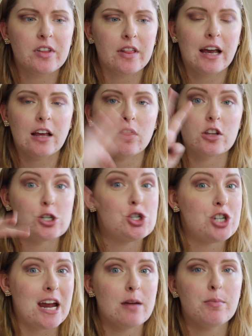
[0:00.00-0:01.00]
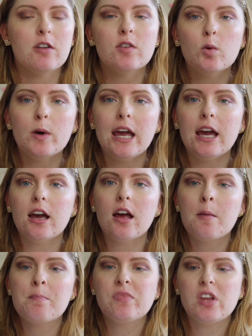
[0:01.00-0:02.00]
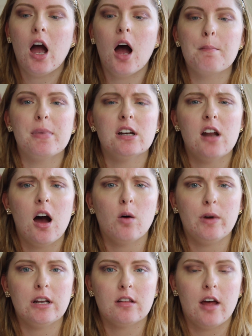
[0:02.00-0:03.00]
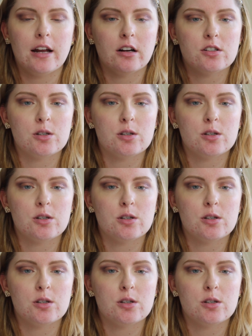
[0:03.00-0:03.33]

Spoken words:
like the shape of a wing, but not winged liner.